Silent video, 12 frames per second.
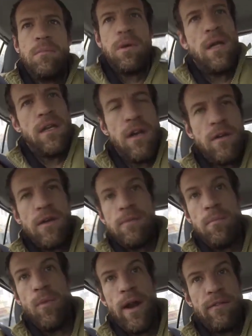But you know, he
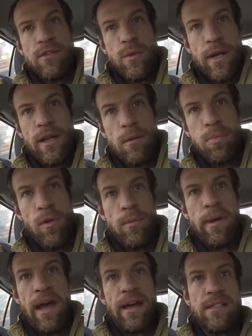went out of his way to like pull it
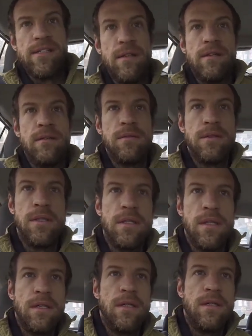back. So,
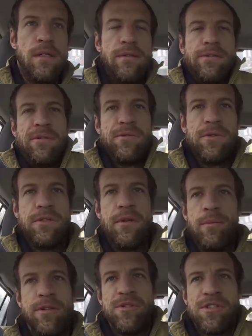so really, I
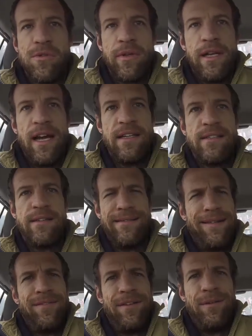mean, it's just really nice. He didn't have to do